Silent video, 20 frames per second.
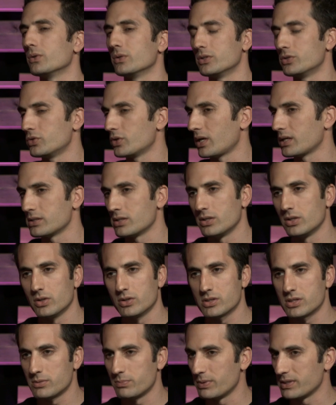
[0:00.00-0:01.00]
to address
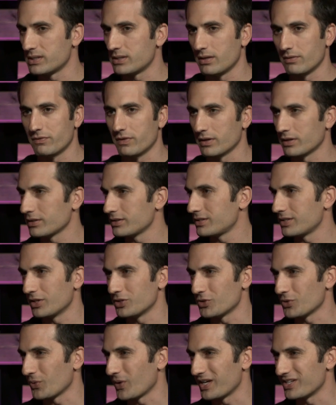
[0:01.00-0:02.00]
your specific
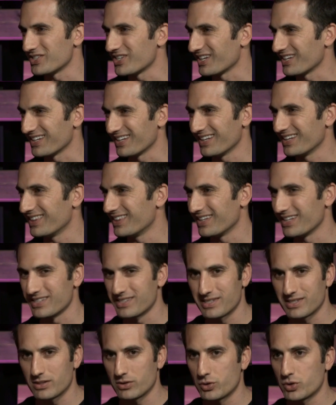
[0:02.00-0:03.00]
situation in
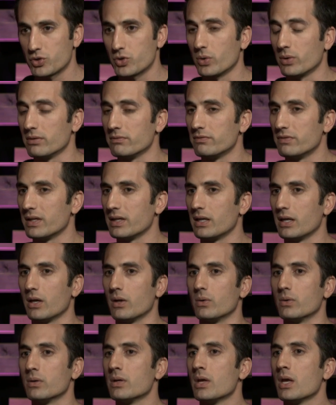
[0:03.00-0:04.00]
this short
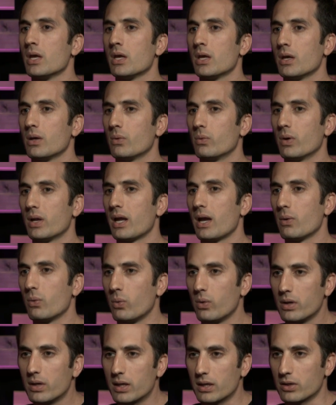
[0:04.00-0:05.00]
video. What I
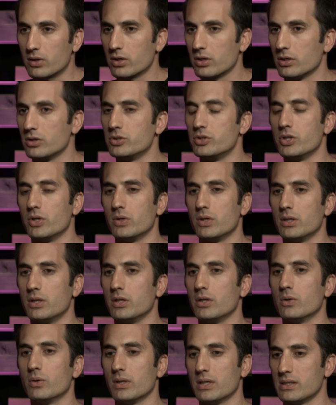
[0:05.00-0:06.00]
would encourage you to
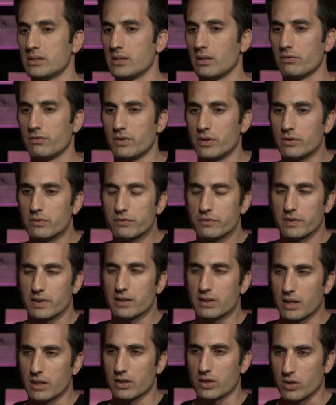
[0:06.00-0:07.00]
do is if you
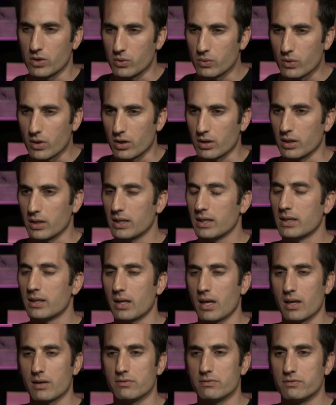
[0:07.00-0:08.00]
feel like you are
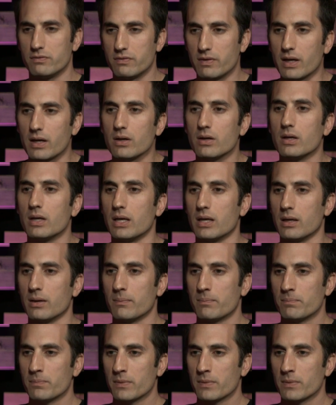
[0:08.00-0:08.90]
in a very